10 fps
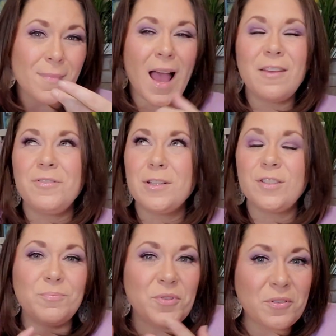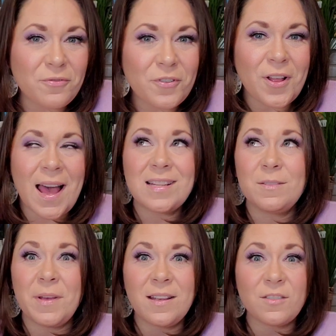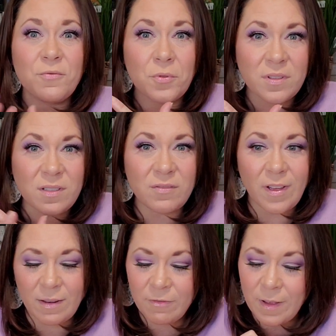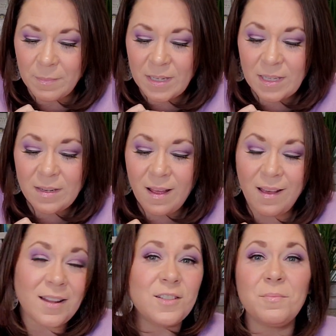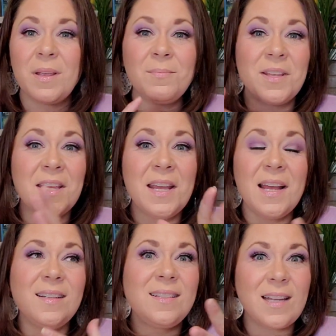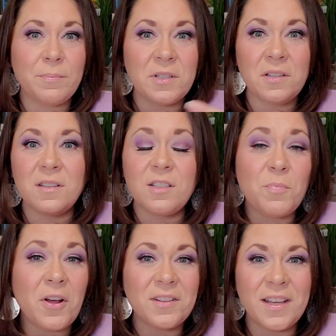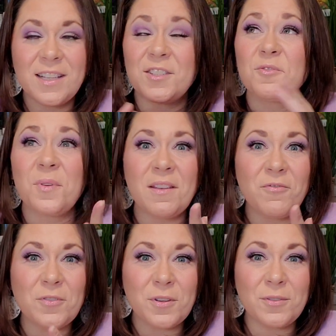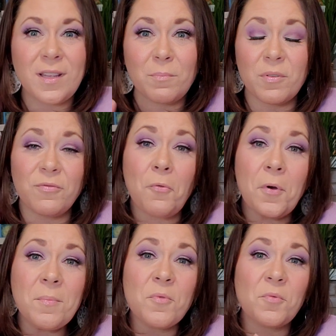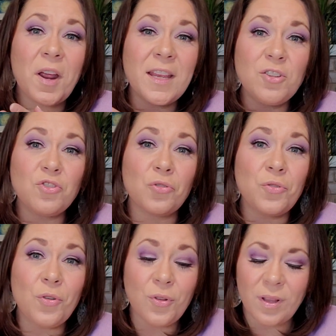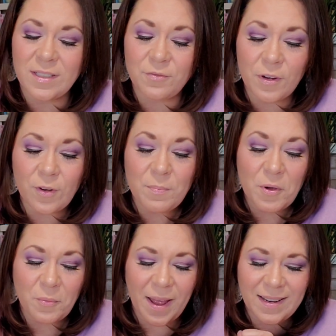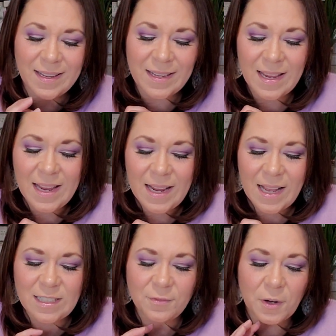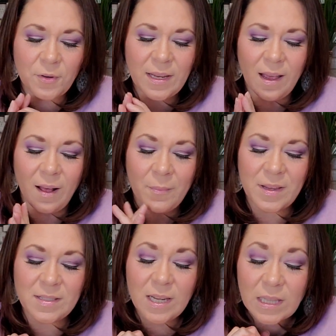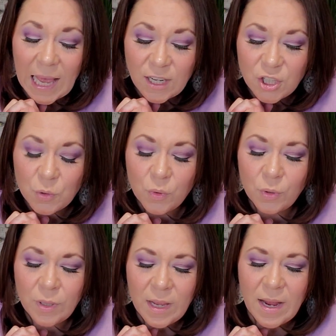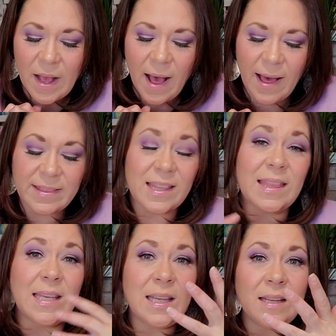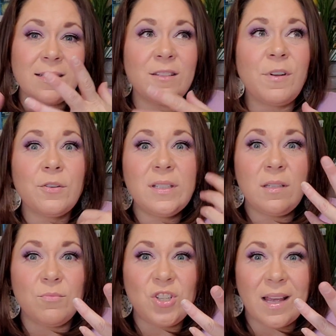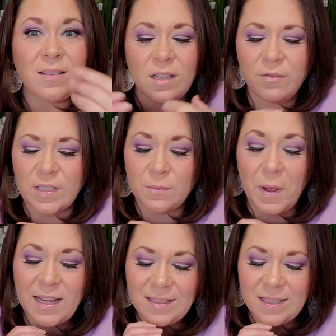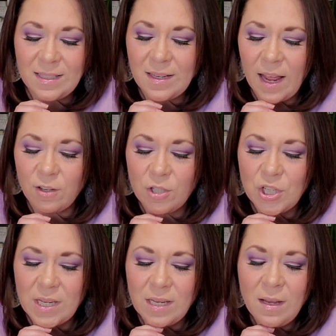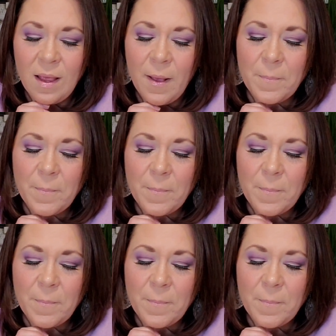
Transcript: I feel it's a beautiful aspect for the divine feminine to maybe step into the spotlight. It's great for those that perform, write, journal. It's very poetic. It's very intellectual. The thinking is very subjective. It's Piscean energy.